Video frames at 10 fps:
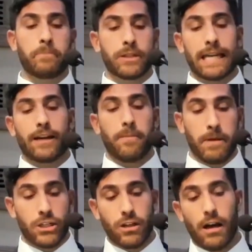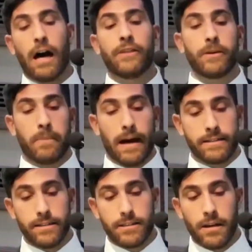eight percent commission on
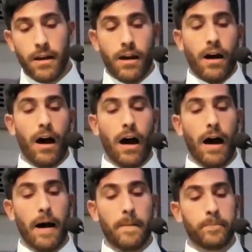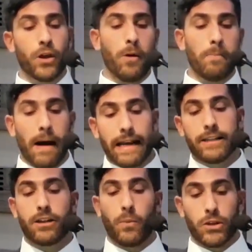deposits, um, you know,
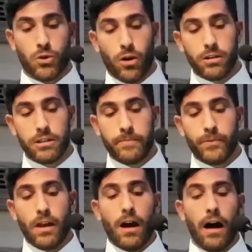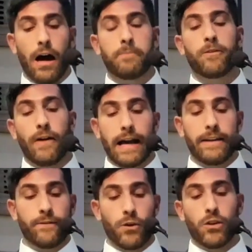minus their withdrawals. Um,
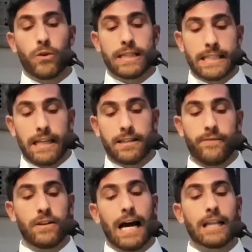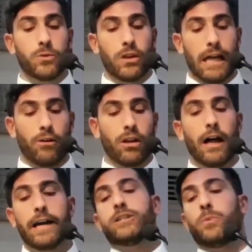providing further incentive not to allow
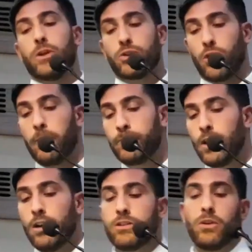clients to withdraw.